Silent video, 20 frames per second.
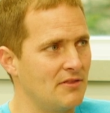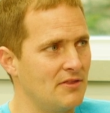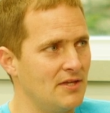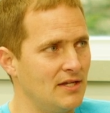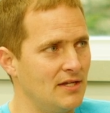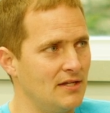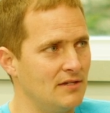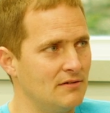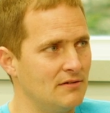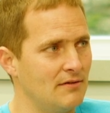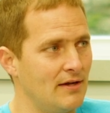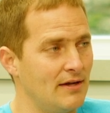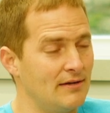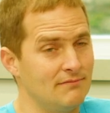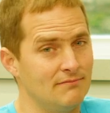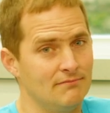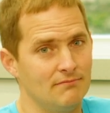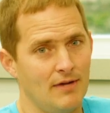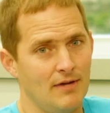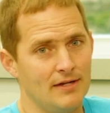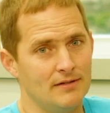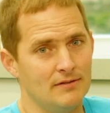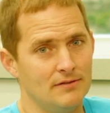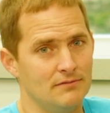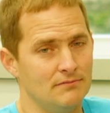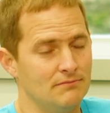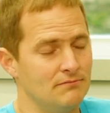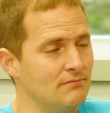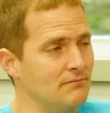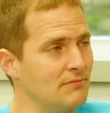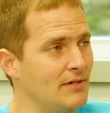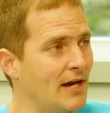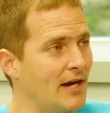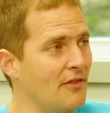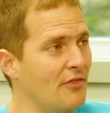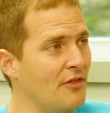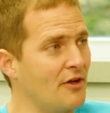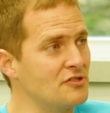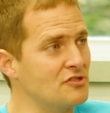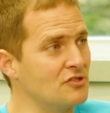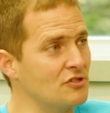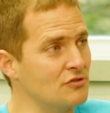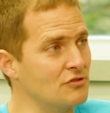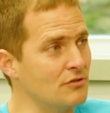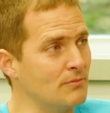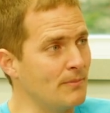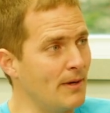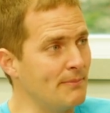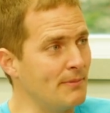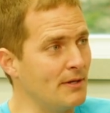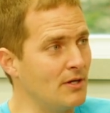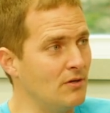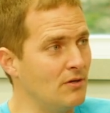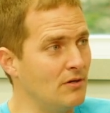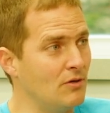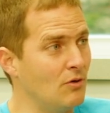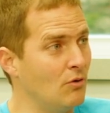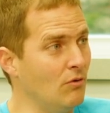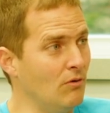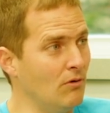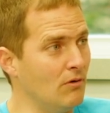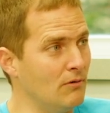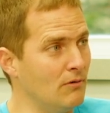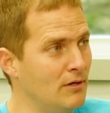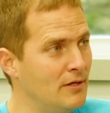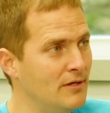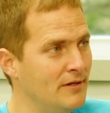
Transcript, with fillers: of thinking, I kind of thought surgery might be cool.